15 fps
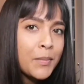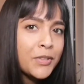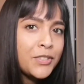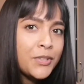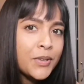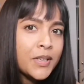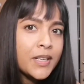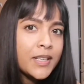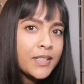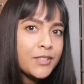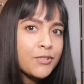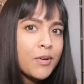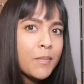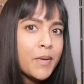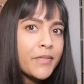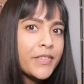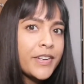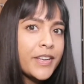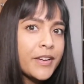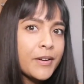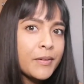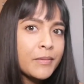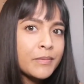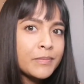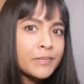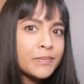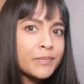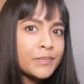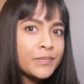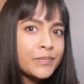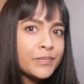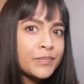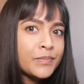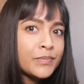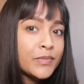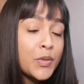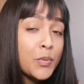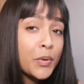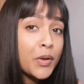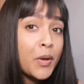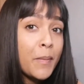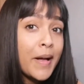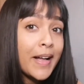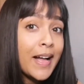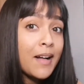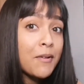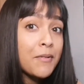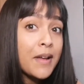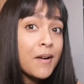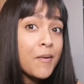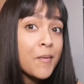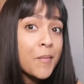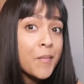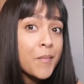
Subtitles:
much are you going to interrupt my video? You want to go back out now?